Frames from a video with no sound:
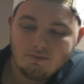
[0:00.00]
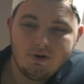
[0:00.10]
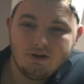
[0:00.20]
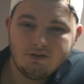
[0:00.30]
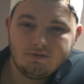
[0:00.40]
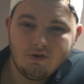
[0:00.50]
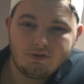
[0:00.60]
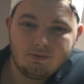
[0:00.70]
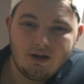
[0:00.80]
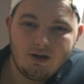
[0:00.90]
mirrorless full
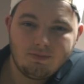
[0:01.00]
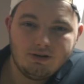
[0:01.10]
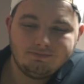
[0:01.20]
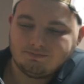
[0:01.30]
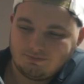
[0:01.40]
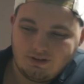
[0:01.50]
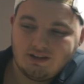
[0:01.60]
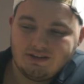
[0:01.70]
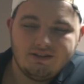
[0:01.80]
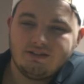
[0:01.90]
frame camera,
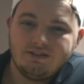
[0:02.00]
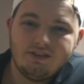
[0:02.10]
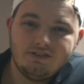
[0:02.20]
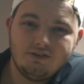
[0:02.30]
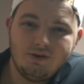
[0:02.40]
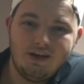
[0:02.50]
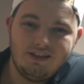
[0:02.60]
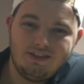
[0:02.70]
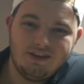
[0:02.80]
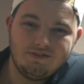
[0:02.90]
doesn't do
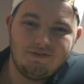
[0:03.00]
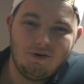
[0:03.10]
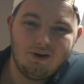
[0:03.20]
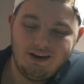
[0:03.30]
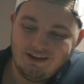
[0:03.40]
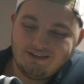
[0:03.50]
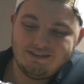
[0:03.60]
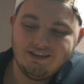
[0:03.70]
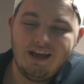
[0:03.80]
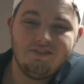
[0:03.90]
anything for it. It's
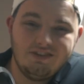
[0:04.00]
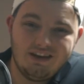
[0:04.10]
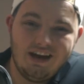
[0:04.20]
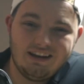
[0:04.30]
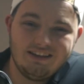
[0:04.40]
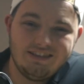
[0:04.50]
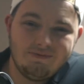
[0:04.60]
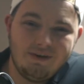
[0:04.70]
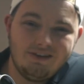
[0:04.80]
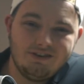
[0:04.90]
still heavy. You got to get
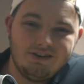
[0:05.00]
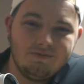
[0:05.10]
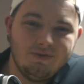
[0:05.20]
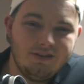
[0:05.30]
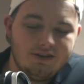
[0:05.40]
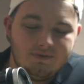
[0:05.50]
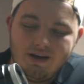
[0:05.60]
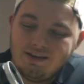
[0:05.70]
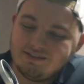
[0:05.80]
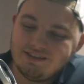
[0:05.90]
that battery grip on there to
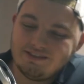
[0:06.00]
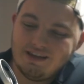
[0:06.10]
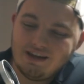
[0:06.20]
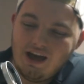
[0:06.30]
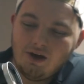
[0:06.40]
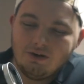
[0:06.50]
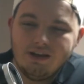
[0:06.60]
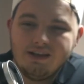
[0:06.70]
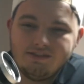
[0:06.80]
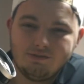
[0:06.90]
balance this thing out.
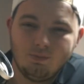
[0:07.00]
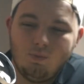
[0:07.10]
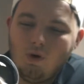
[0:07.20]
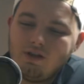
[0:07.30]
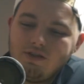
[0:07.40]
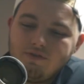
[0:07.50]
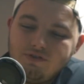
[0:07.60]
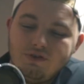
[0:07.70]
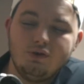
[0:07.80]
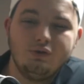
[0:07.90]
It's one of the
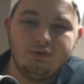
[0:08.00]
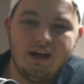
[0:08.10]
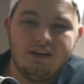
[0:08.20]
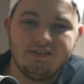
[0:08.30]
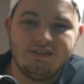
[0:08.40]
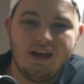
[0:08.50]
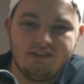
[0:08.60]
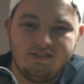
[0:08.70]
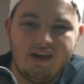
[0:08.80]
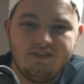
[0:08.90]
few
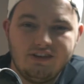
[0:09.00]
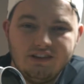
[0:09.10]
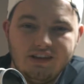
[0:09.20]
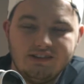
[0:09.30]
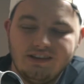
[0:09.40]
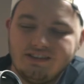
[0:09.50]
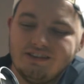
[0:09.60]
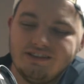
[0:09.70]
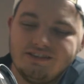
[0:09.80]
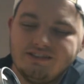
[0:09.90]
downsides of having a lens like
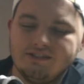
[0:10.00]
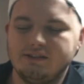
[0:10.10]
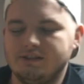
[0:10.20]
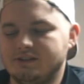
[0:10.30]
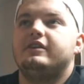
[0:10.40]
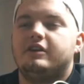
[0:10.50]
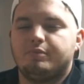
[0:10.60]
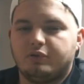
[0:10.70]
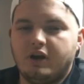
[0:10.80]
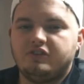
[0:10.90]
this. The
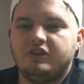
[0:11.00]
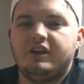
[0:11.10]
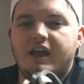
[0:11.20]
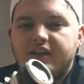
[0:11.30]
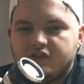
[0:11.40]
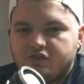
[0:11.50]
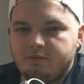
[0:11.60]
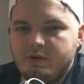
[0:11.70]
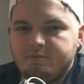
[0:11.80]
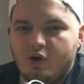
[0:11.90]
compression and the
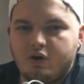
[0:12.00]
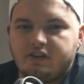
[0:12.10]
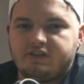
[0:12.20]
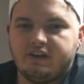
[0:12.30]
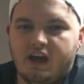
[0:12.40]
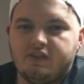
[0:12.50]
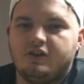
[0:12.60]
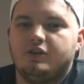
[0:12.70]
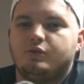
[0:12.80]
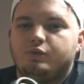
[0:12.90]
dreamy bokeh
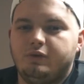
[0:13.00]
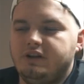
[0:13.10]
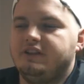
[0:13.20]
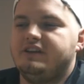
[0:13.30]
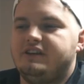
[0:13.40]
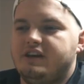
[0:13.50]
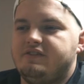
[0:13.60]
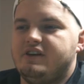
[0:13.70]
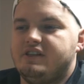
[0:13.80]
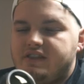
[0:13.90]
together really
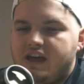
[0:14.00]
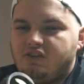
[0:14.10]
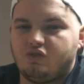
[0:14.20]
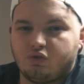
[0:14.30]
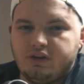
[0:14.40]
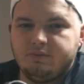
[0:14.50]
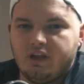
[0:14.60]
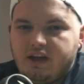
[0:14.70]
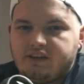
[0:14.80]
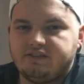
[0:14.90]
give it that
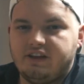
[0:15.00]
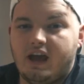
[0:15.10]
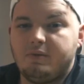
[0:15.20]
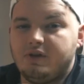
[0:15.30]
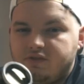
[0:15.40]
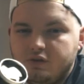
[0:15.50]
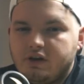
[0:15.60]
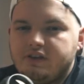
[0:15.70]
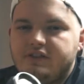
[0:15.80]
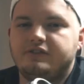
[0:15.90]
dreamlike stay. I mean, if you
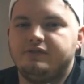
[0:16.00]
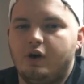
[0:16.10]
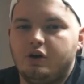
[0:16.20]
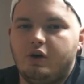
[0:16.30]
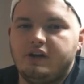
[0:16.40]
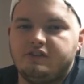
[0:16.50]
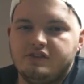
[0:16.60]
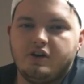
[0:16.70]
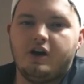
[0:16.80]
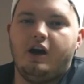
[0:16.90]
look at this photo I
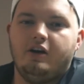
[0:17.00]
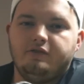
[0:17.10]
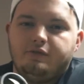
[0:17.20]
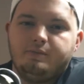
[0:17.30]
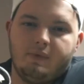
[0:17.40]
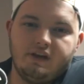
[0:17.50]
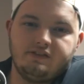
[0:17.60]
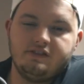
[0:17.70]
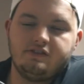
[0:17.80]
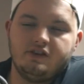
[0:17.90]
took of my
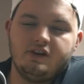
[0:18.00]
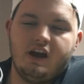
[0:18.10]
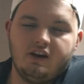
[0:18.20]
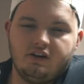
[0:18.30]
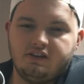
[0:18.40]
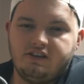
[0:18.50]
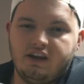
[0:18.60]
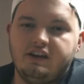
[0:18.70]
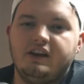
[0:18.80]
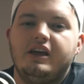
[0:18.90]
sister and her
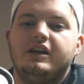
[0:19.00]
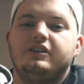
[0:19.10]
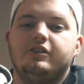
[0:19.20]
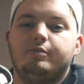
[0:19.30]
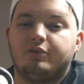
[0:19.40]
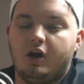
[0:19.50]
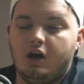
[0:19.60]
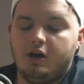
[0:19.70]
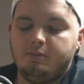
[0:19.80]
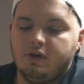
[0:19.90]
date to the
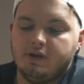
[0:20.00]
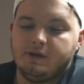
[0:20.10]
prom,